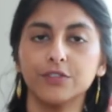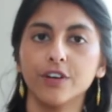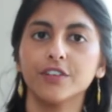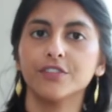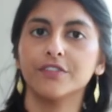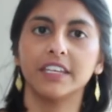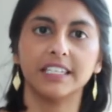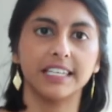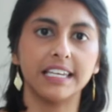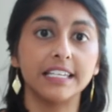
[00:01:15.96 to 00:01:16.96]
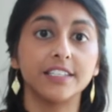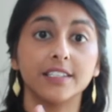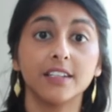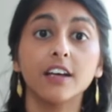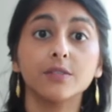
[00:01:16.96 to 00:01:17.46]
The structure of this is
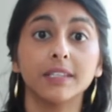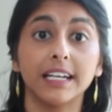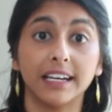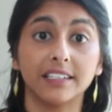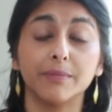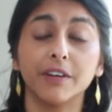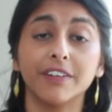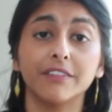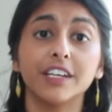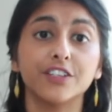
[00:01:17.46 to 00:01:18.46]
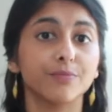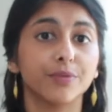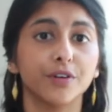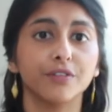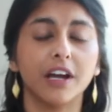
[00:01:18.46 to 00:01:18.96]
starts with an academic foundation
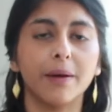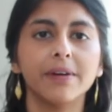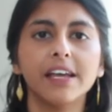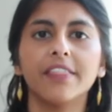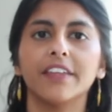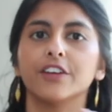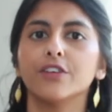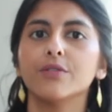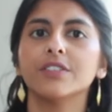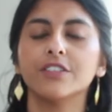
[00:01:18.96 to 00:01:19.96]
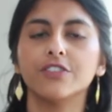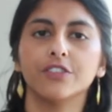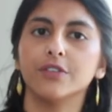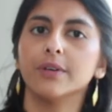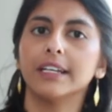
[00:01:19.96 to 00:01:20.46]
program, then it goes
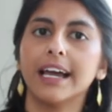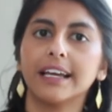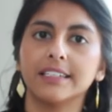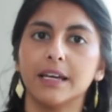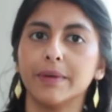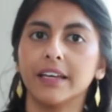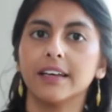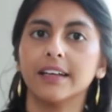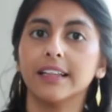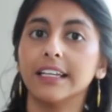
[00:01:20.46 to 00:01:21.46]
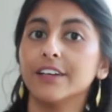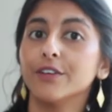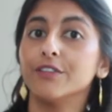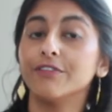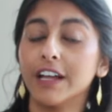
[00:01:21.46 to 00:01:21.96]
into an academic
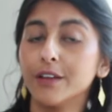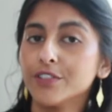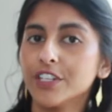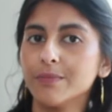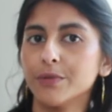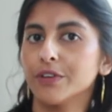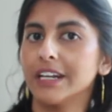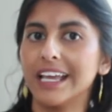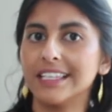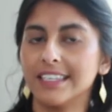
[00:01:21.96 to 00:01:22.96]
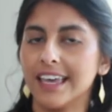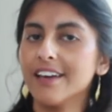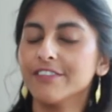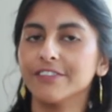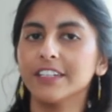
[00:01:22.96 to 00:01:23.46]
clinical fellowship or an
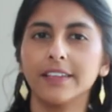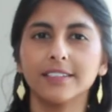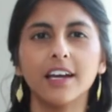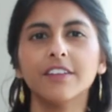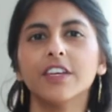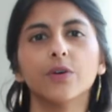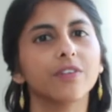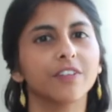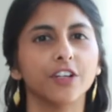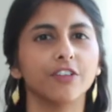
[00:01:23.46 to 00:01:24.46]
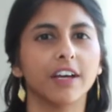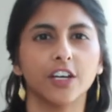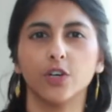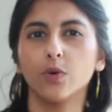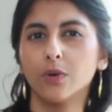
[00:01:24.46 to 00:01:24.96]
ACF. That's kind of the equivalent of
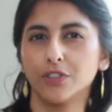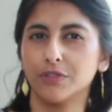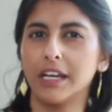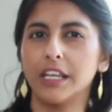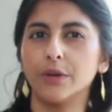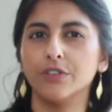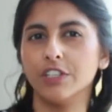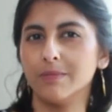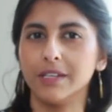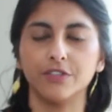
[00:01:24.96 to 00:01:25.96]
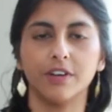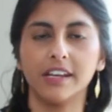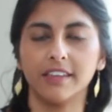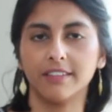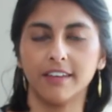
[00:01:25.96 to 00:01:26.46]
like a core training or GP
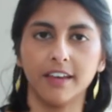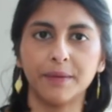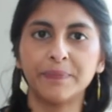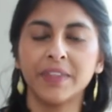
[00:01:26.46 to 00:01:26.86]
training thing.